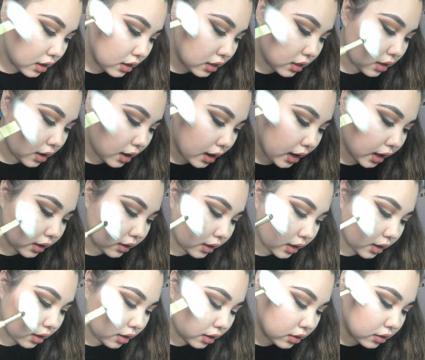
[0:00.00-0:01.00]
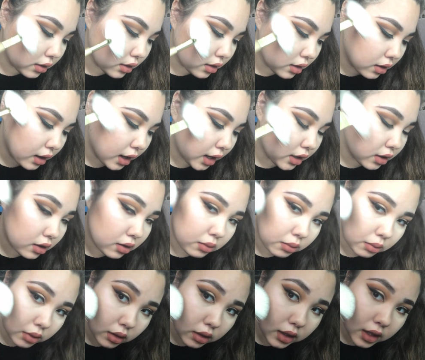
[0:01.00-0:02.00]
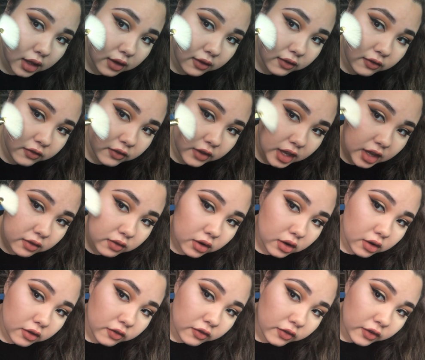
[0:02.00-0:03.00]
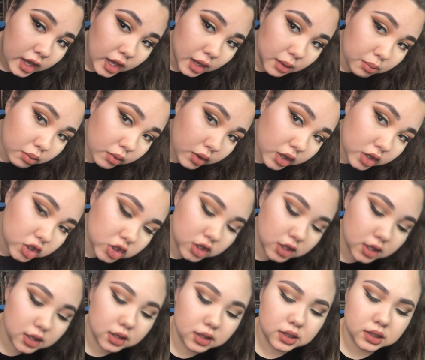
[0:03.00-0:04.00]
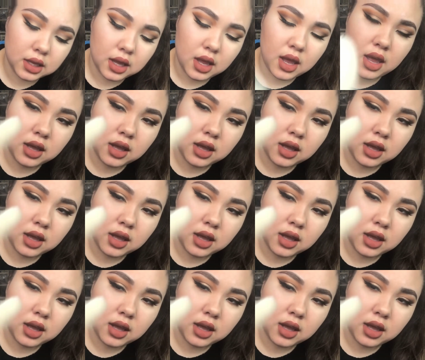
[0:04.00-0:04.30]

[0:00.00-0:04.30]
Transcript: the highlight on there. I don't really favor fan brushes,